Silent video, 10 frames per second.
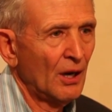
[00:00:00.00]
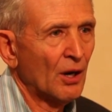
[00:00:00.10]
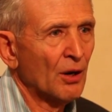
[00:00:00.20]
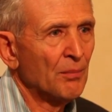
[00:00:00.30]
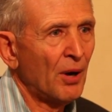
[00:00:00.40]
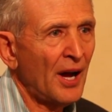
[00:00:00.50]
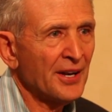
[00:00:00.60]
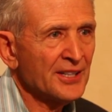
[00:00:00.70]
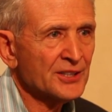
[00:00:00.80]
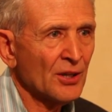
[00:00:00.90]
her
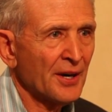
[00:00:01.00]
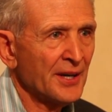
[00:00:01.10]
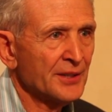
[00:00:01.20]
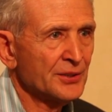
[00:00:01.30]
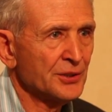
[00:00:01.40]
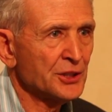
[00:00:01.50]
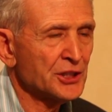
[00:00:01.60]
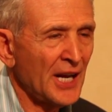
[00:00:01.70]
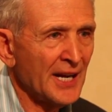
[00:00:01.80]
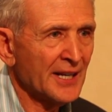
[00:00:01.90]
body started to
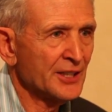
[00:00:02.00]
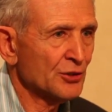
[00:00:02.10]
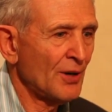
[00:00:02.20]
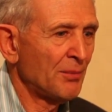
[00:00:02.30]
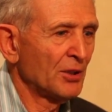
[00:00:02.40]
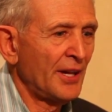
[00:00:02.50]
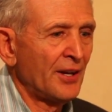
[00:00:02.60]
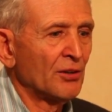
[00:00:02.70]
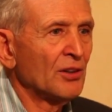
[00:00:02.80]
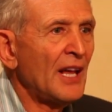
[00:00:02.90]
shake and tremble,
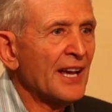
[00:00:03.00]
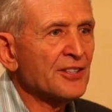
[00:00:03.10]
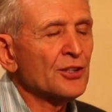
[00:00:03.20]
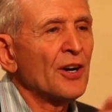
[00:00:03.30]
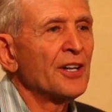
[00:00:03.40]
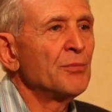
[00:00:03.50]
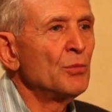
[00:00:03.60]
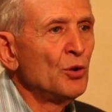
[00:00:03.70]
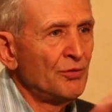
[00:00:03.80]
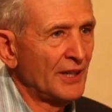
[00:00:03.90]
and her legs started
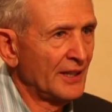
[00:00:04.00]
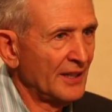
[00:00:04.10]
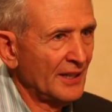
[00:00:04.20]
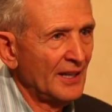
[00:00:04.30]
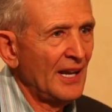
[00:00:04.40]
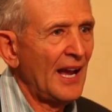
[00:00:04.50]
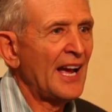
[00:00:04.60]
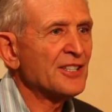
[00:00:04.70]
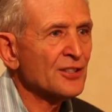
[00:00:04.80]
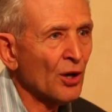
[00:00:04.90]
moving
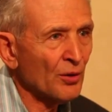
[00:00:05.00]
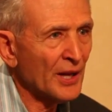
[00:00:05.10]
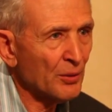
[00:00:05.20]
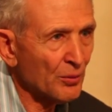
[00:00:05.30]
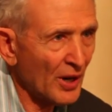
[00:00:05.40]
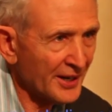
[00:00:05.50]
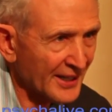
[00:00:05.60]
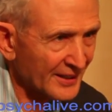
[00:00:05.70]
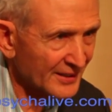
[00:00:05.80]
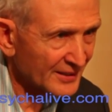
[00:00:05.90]
as though they were running.